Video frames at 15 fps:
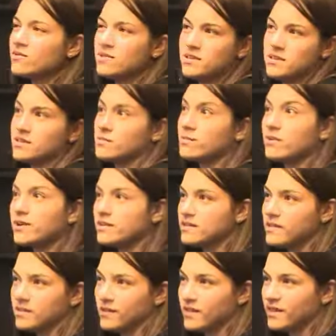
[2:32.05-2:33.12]
been
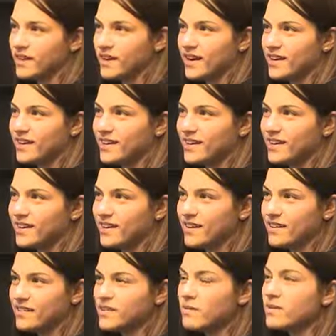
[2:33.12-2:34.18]
disappointed knowing that
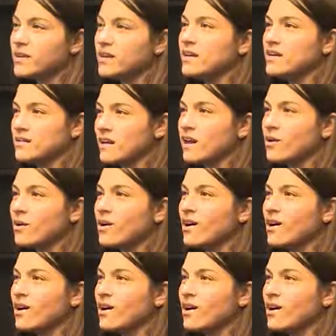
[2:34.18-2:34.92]
somebody is on